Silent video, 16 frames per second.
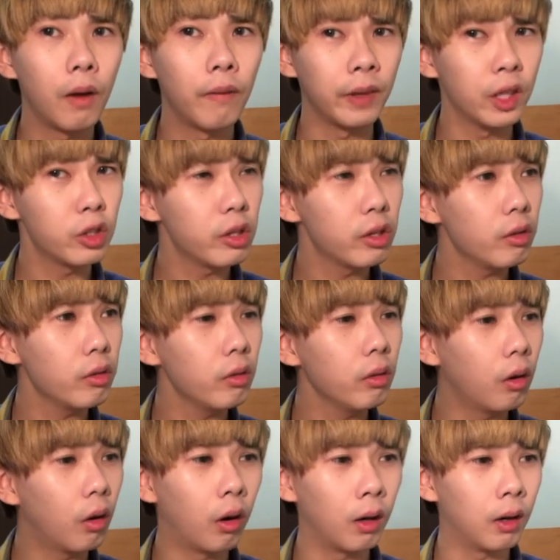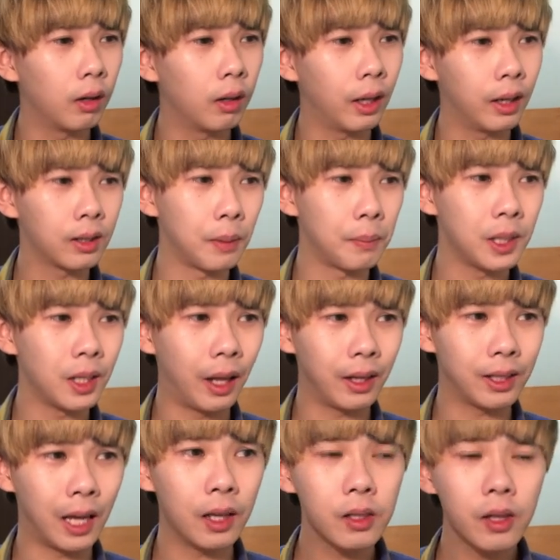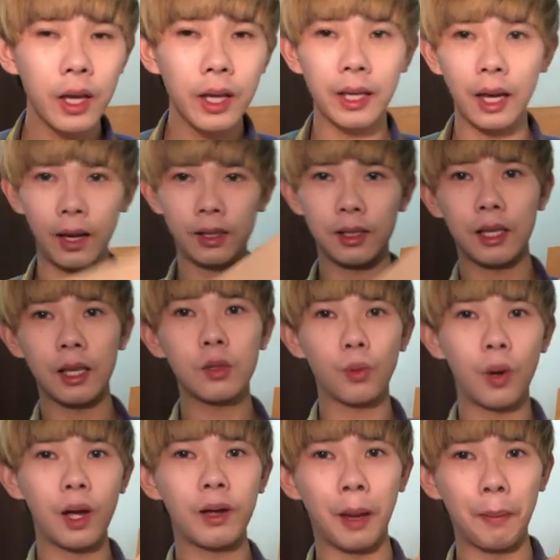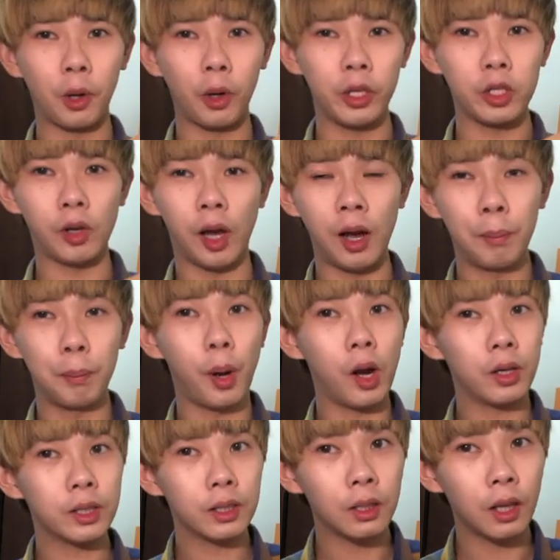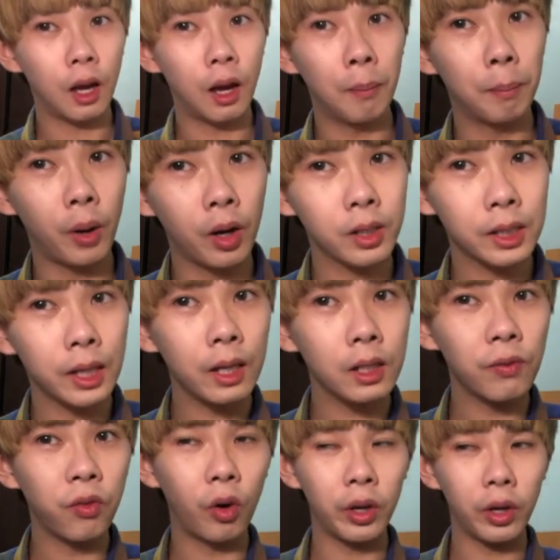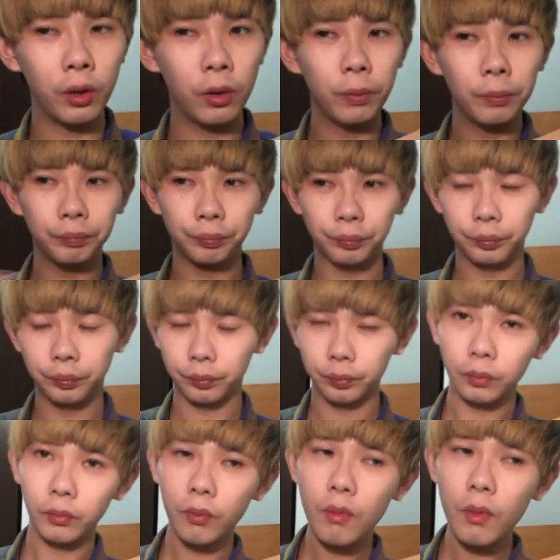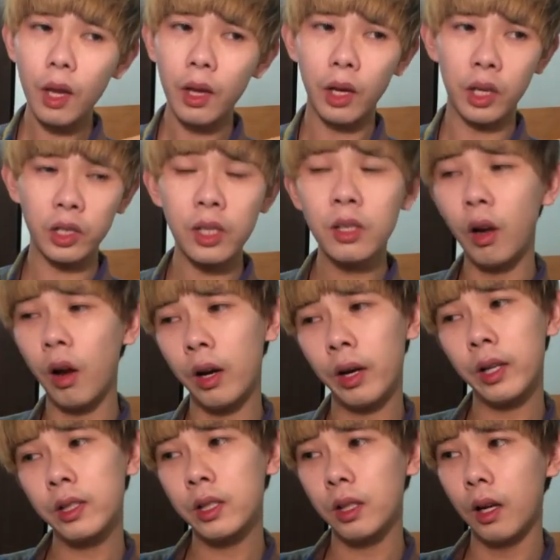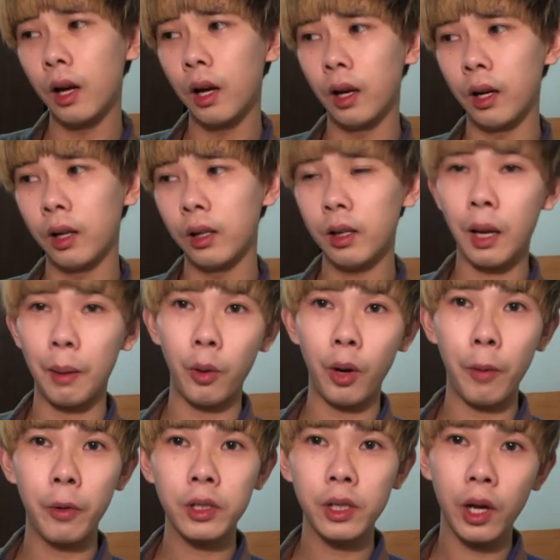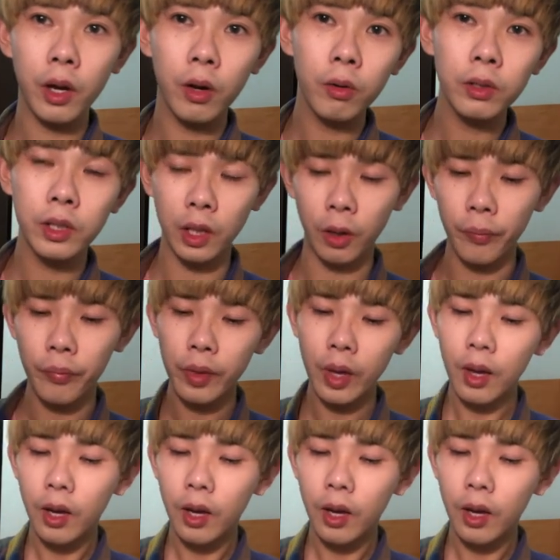V2 or like something like that. Yeah, it's this one. I'm going to unboxing it for you. I just got it a couple hours ago, so